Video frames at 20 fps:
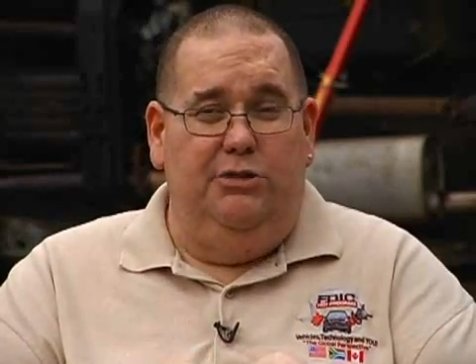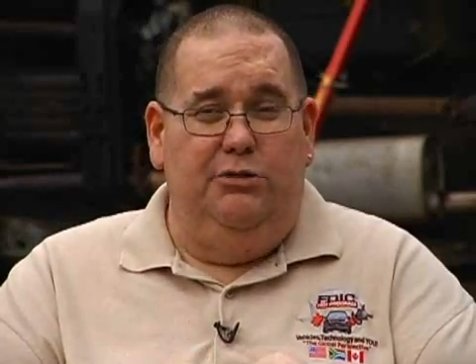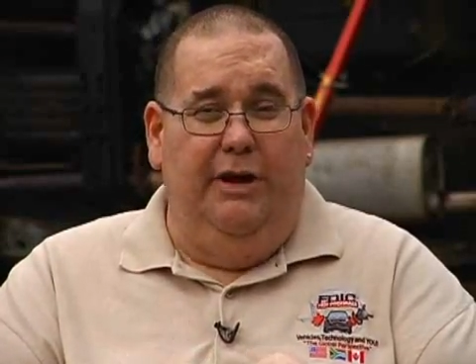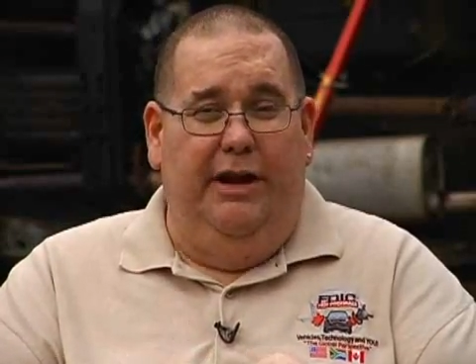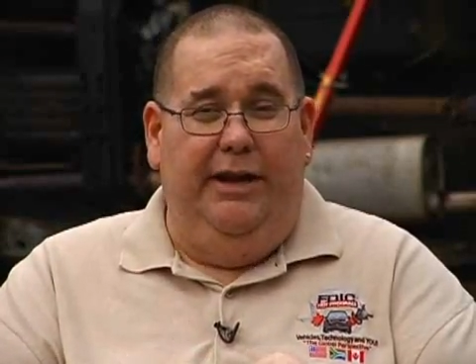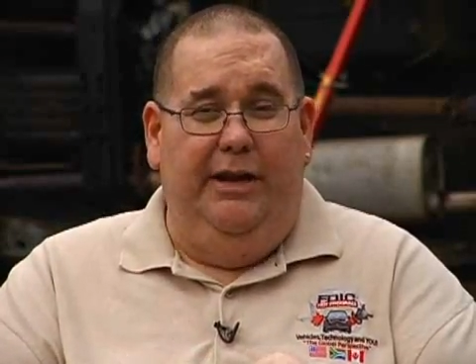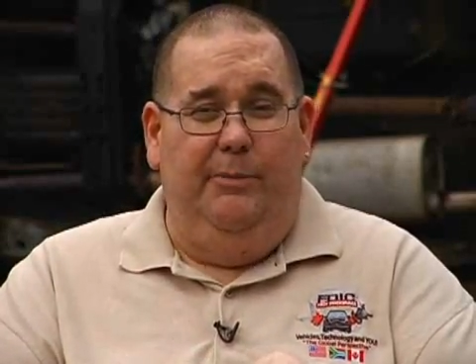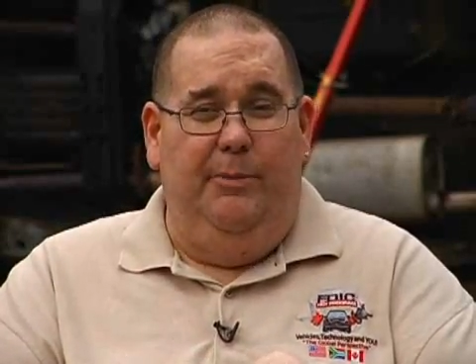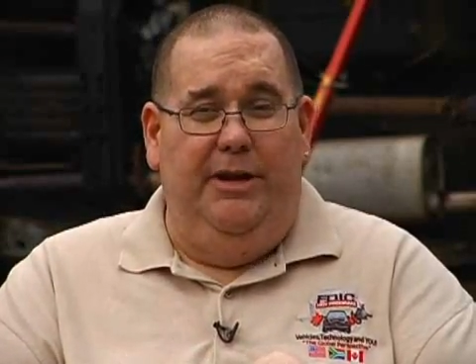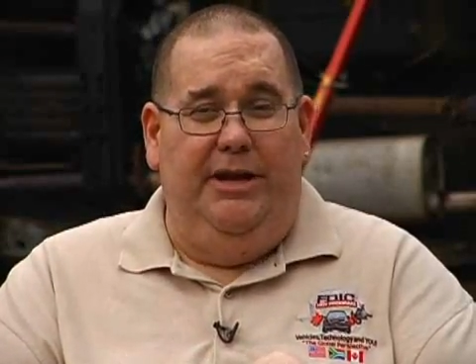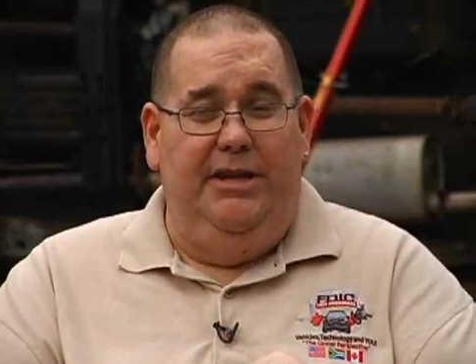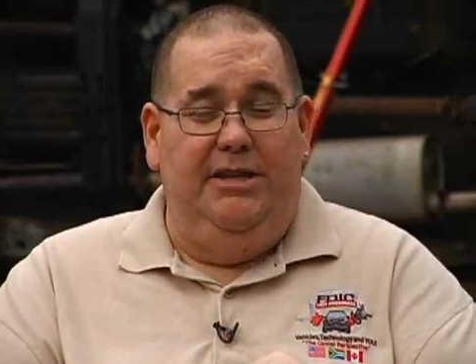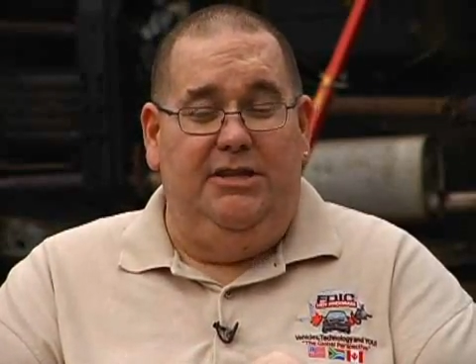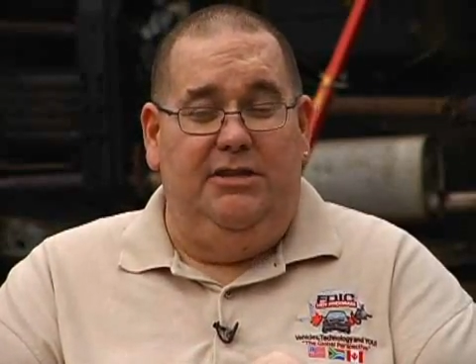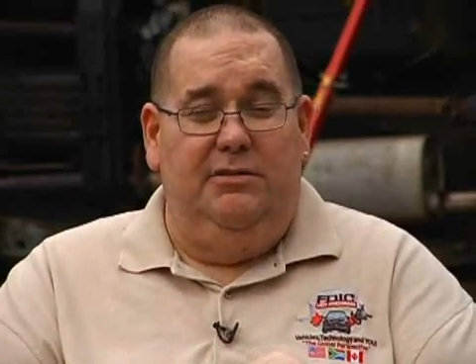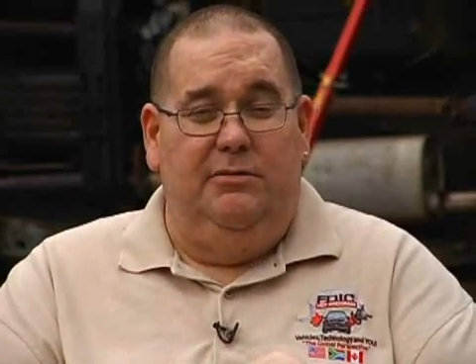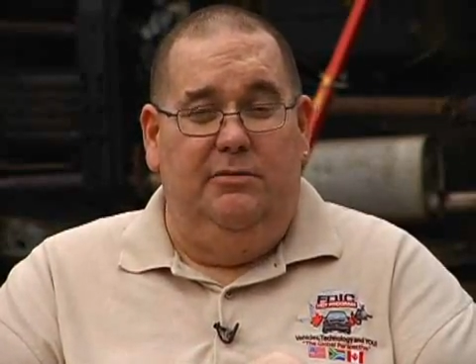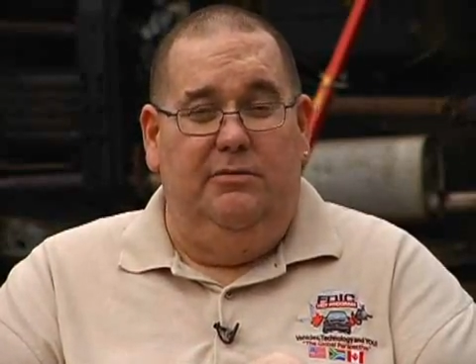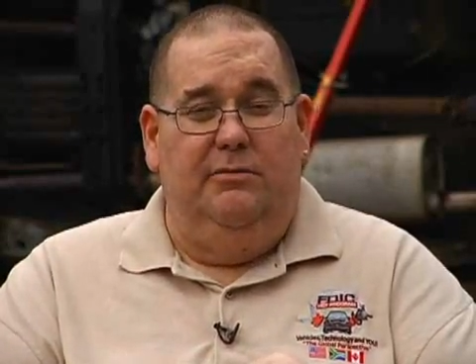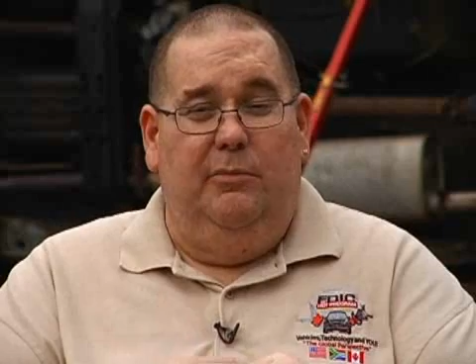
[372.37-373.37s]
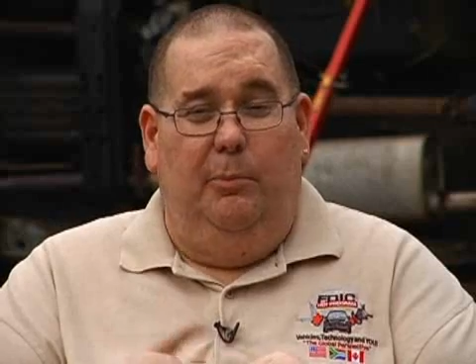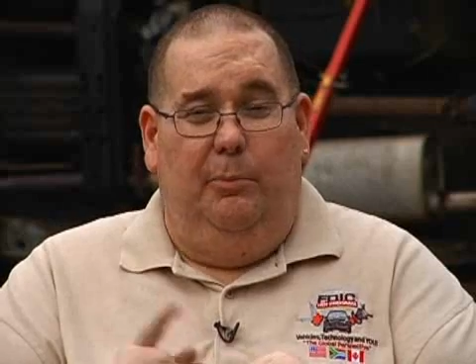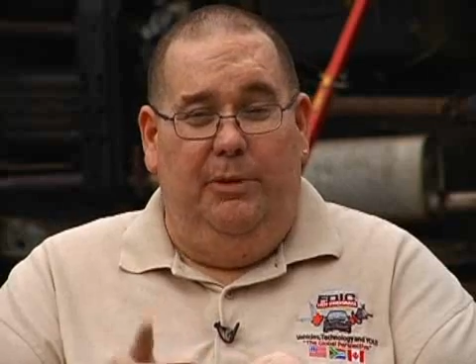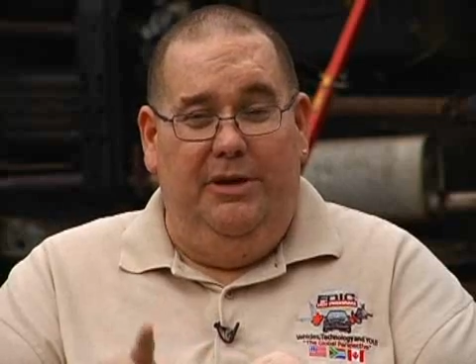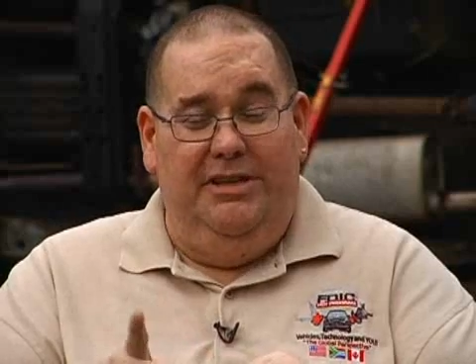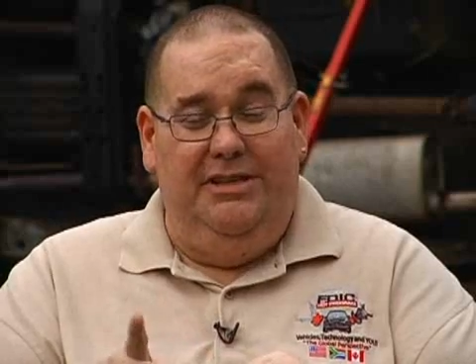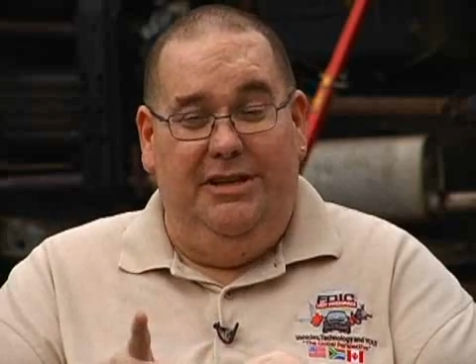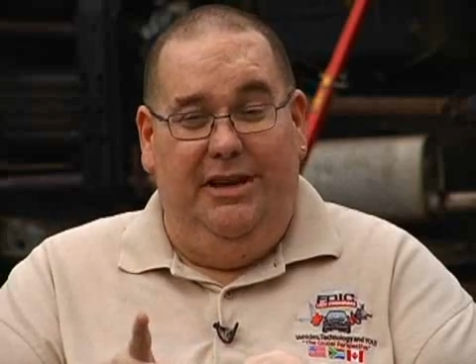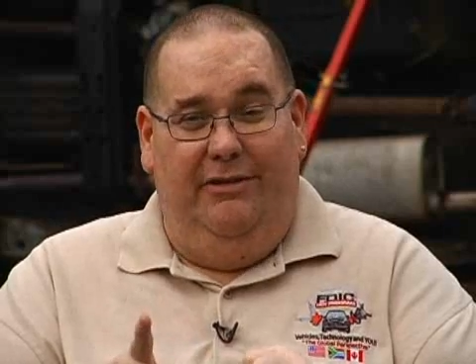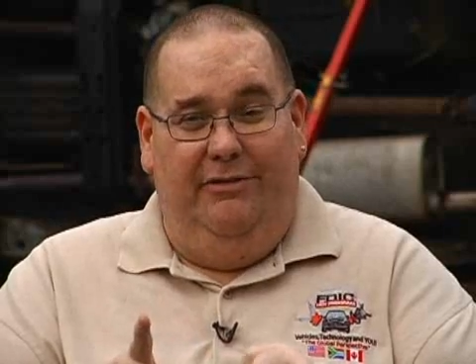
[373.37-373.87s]
Training Minutes.
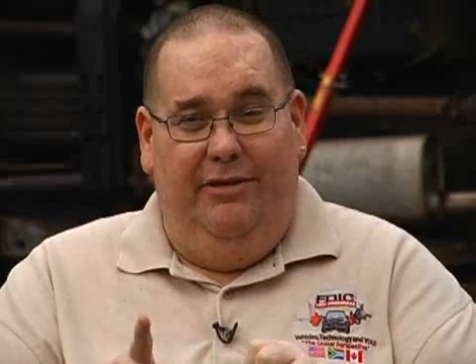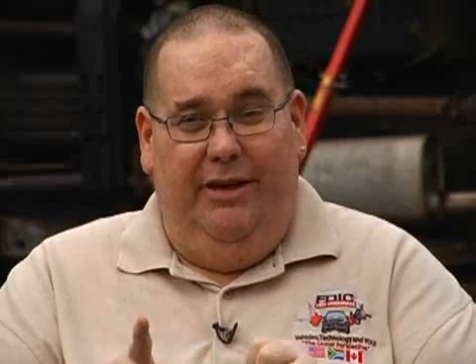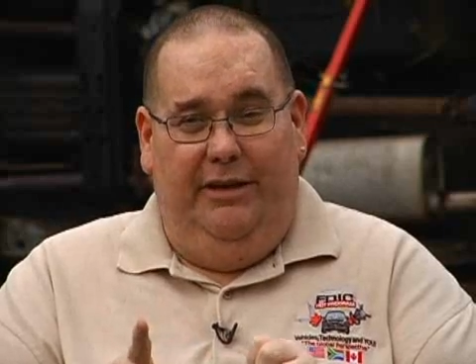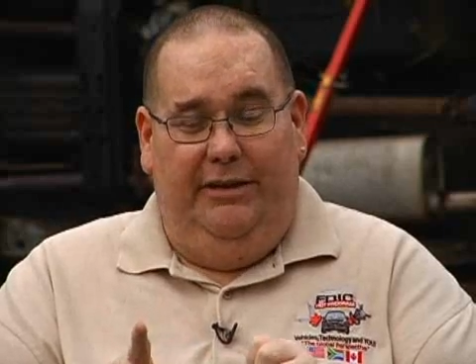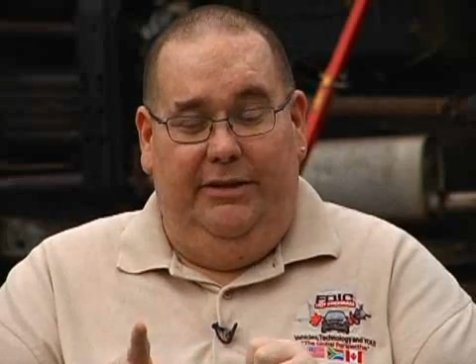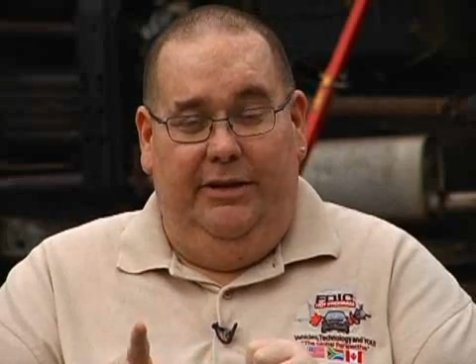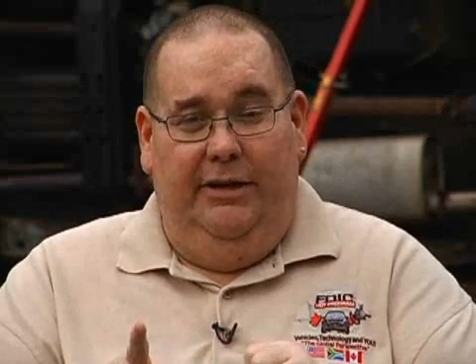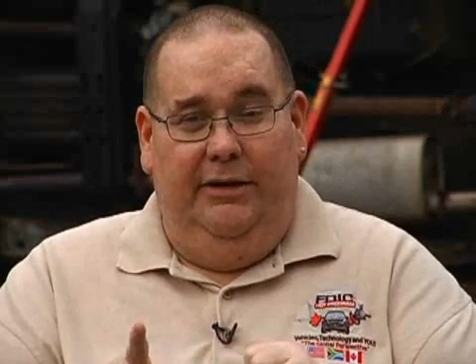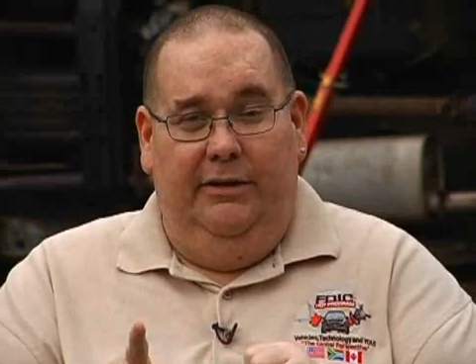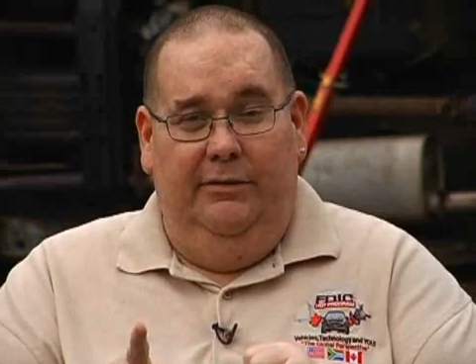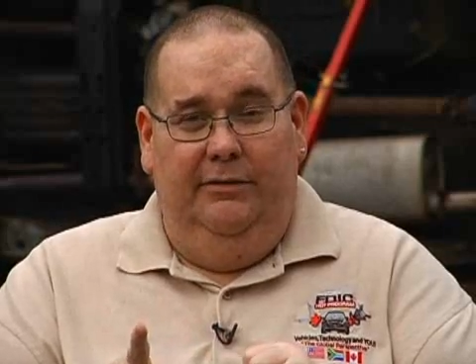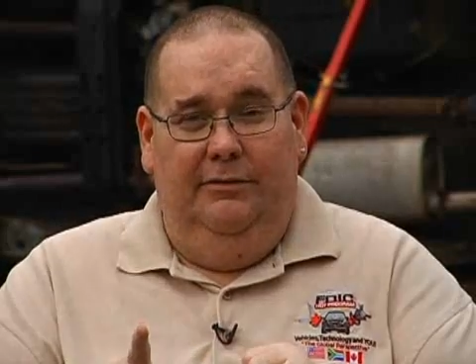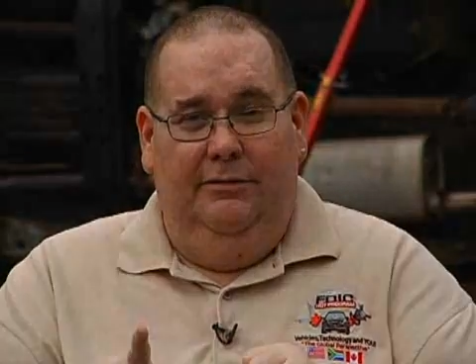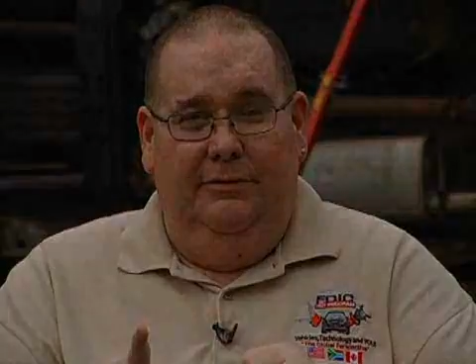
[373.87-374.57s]
Be safe out there.